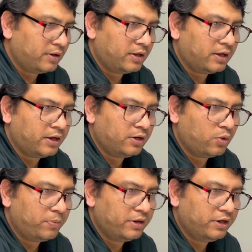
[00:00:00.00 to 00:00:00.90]
and
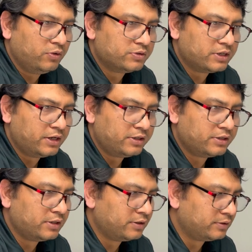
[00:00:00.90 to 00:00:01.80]
open a new chat
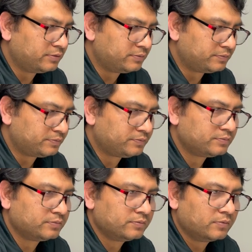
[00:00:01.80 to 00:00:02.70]

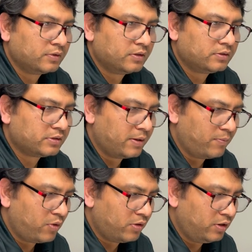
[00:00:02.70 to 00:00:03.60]
same
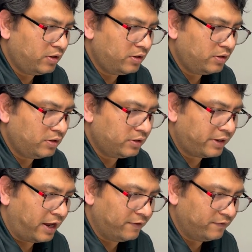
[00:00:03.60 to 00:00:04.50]
model
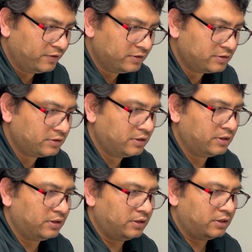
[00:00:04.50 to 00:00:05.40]
canvas
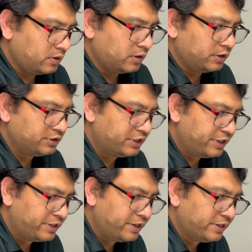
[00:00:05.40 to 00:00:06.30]

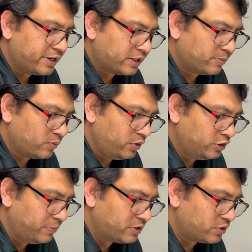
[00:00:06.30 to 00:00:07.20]
generate an interactive
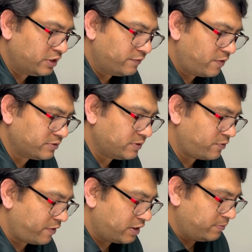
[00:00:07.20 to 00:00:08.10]
quiz based on the information
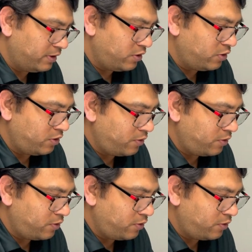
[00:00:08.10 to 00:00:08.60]
provided below